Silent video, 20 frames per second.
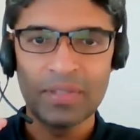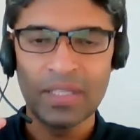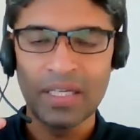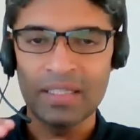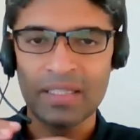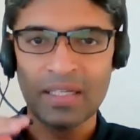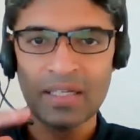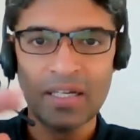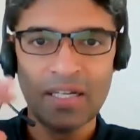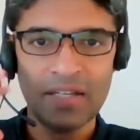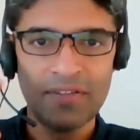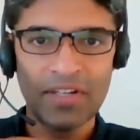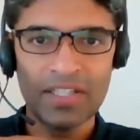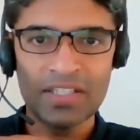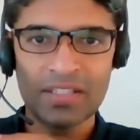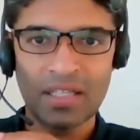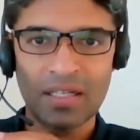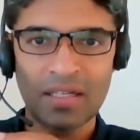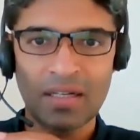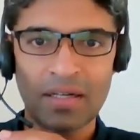They're at the early
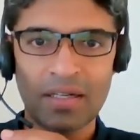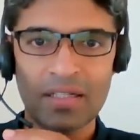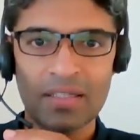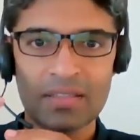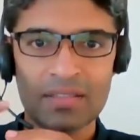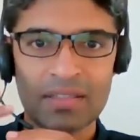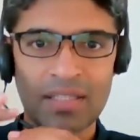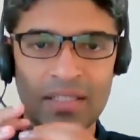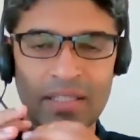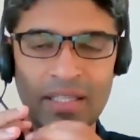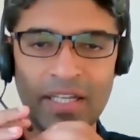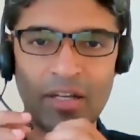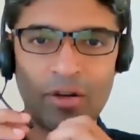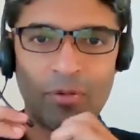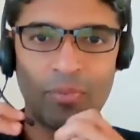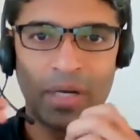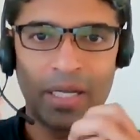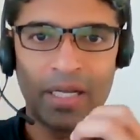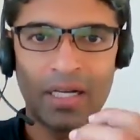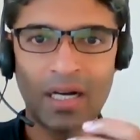phase in their career. They're thinking
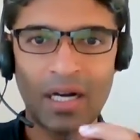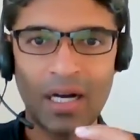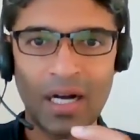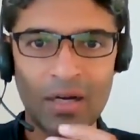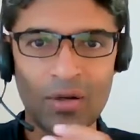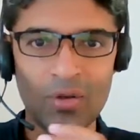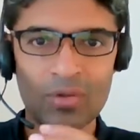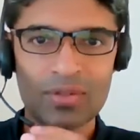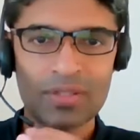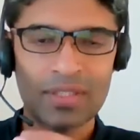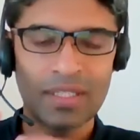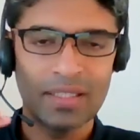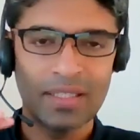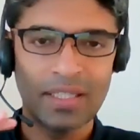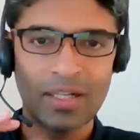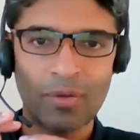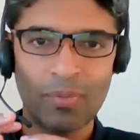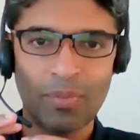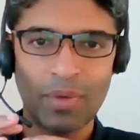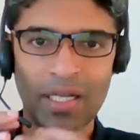of buying a house. They're
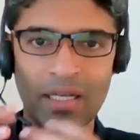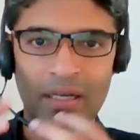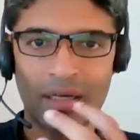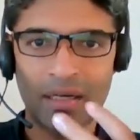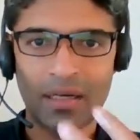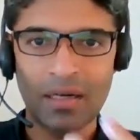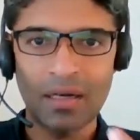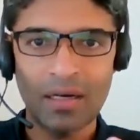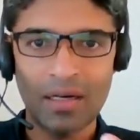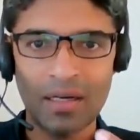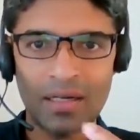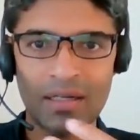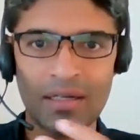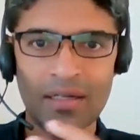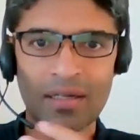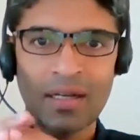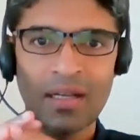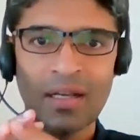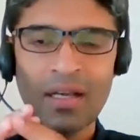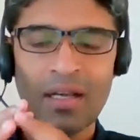thinking of buying a
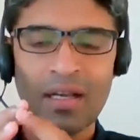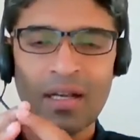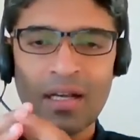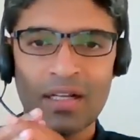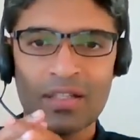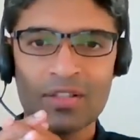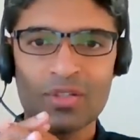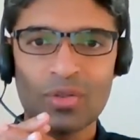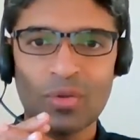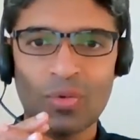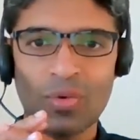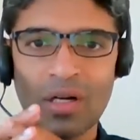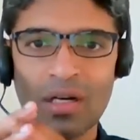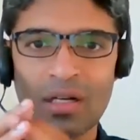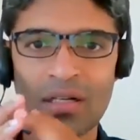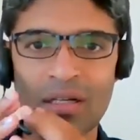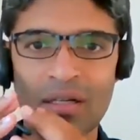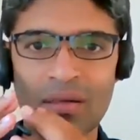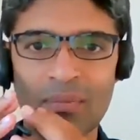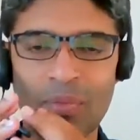car and so
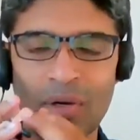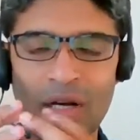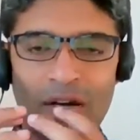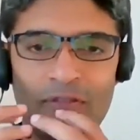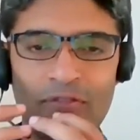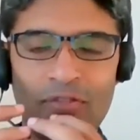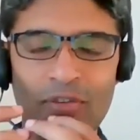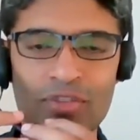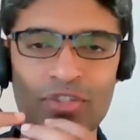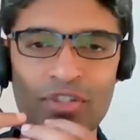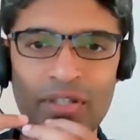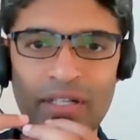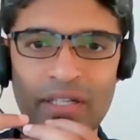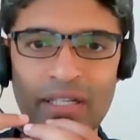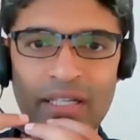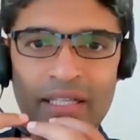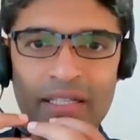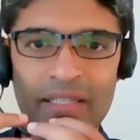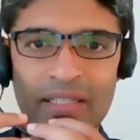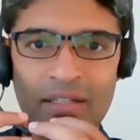on. But
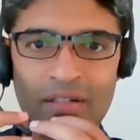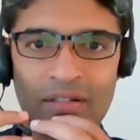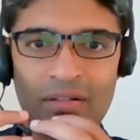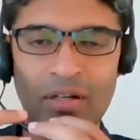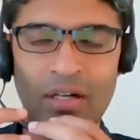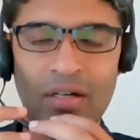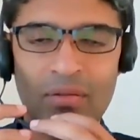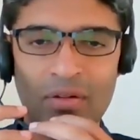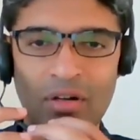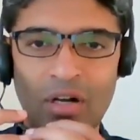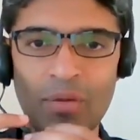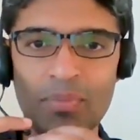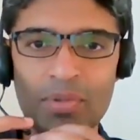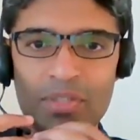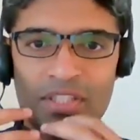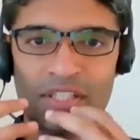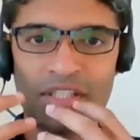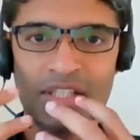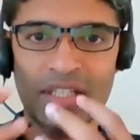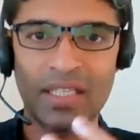unfortunately, the
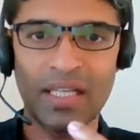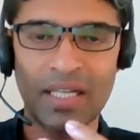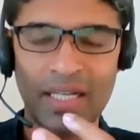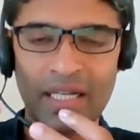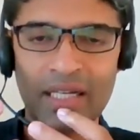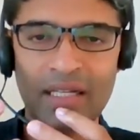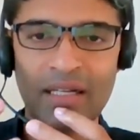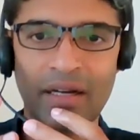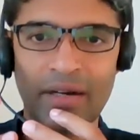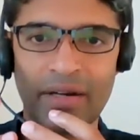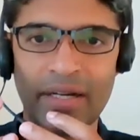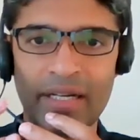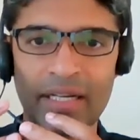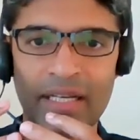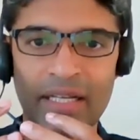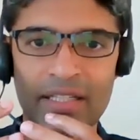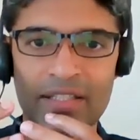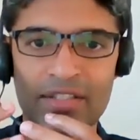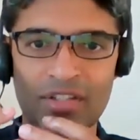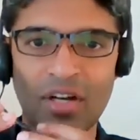compensation they get
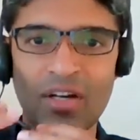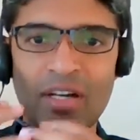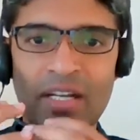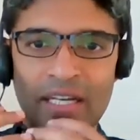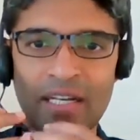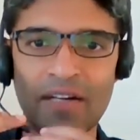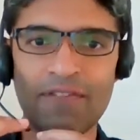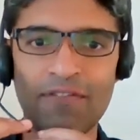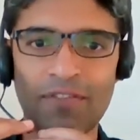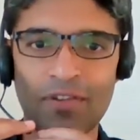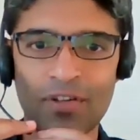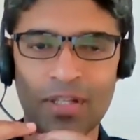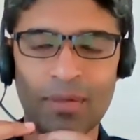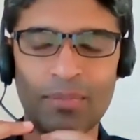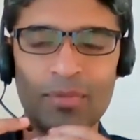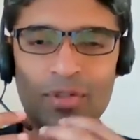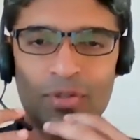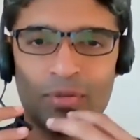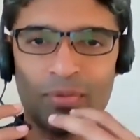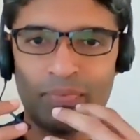currently is not enough for
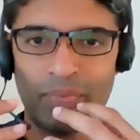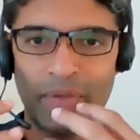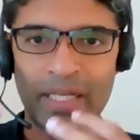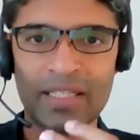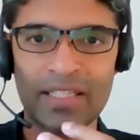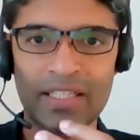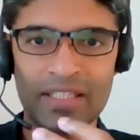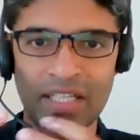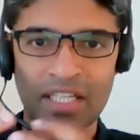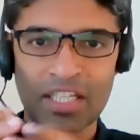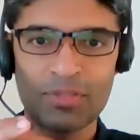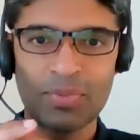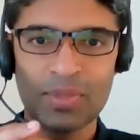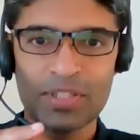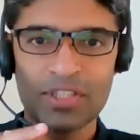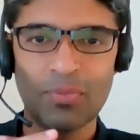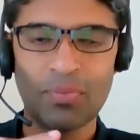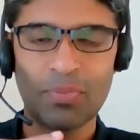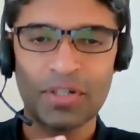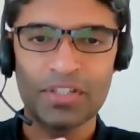them to make these
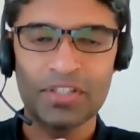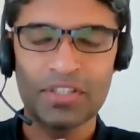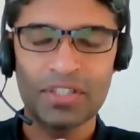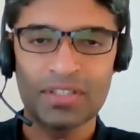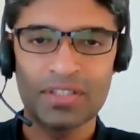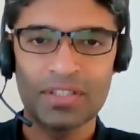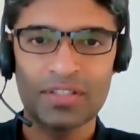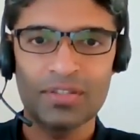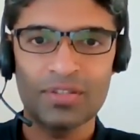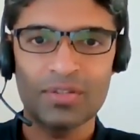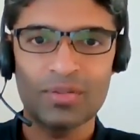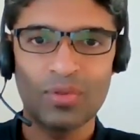expensive purchases.